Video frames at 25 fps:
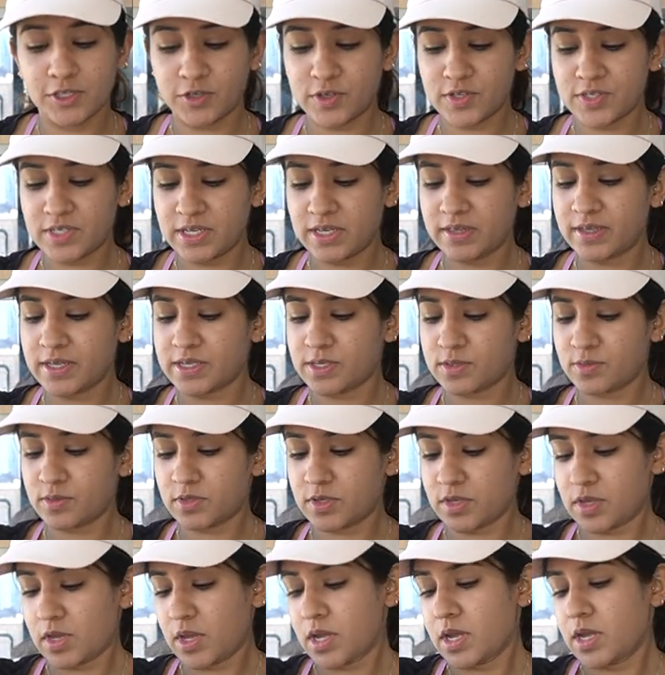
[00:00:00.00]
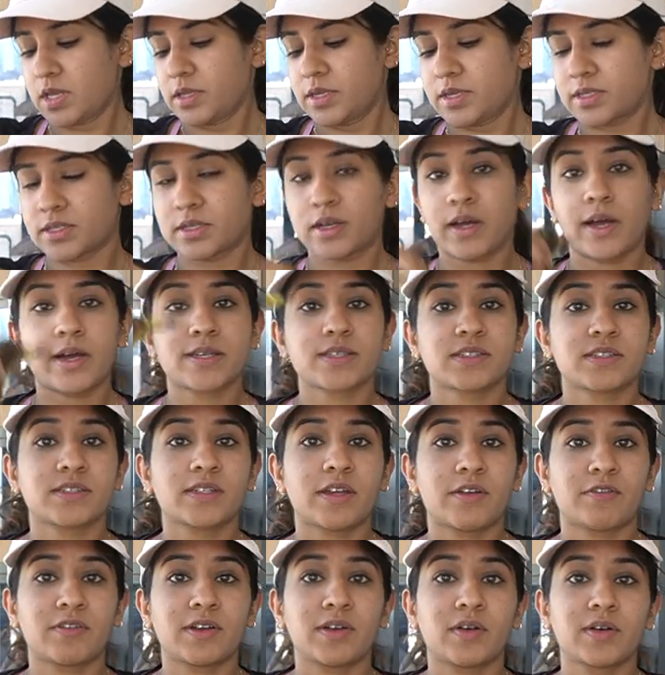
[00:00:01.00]
You can see this guy's
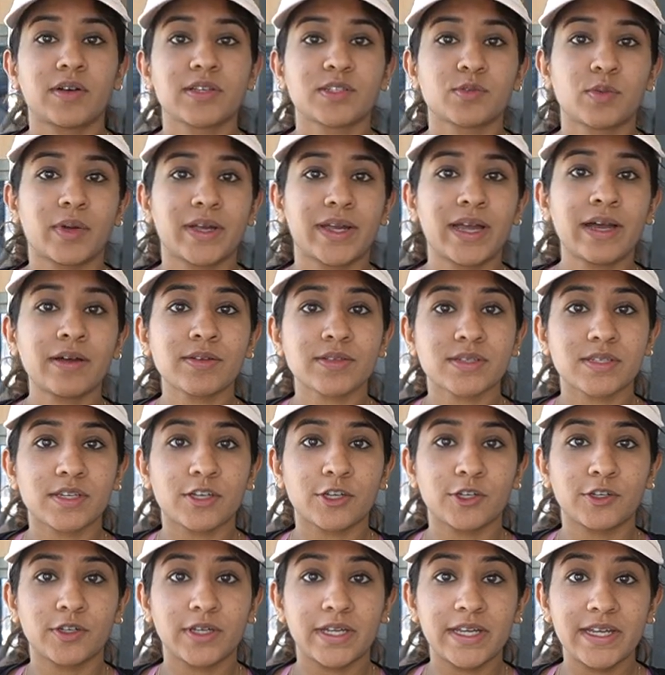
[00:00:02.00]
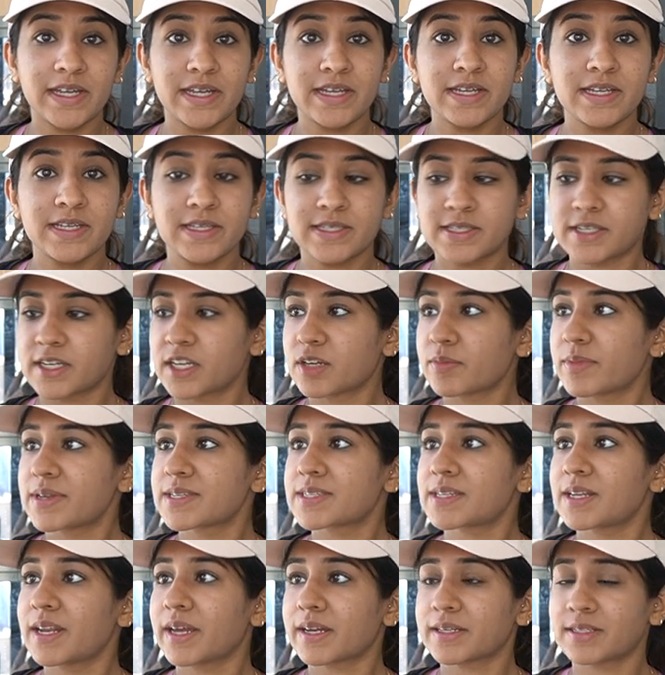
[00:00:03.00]
definitely on his way out, so he's gonna be
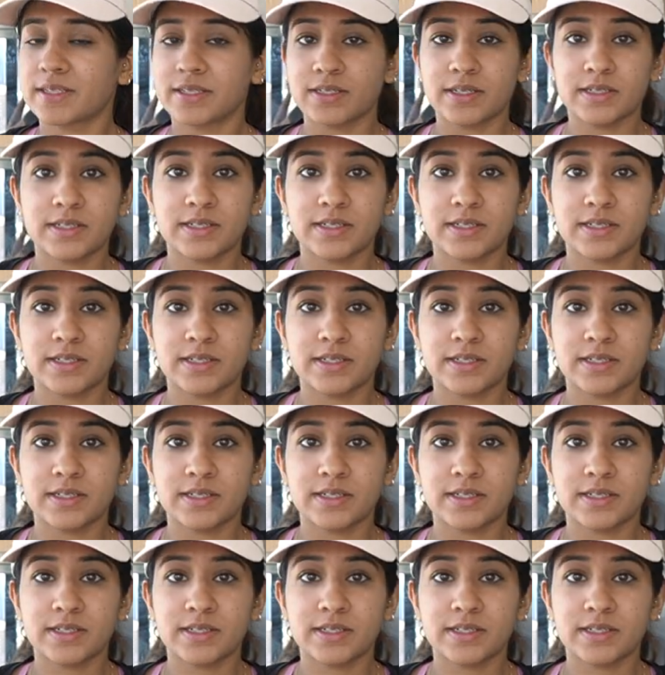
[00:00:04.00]
selected